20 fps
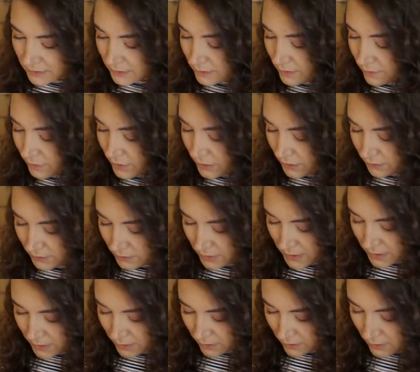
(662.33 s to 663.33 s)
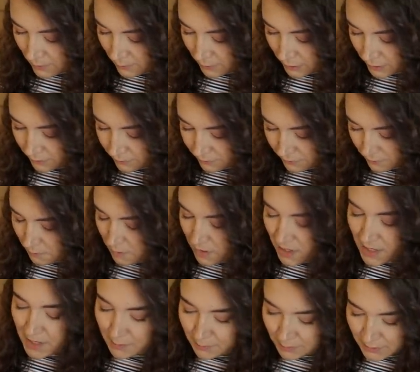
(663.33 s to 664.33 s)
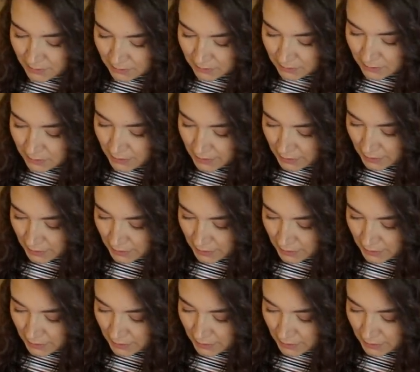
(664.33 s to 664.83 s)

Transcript: see if there's, like, I'm looking for memes, you